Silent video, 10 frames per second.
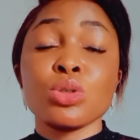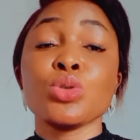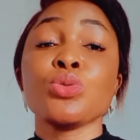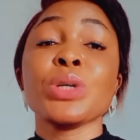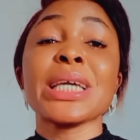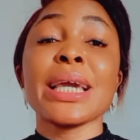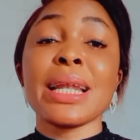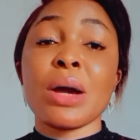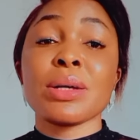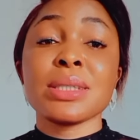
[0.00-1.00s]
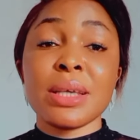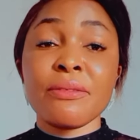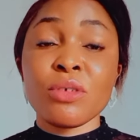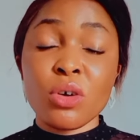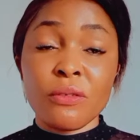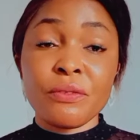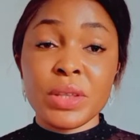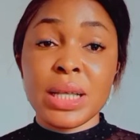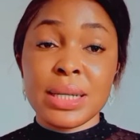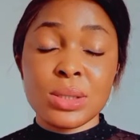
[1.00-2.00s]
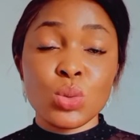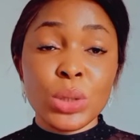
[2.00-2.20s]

to regain our self-confidence,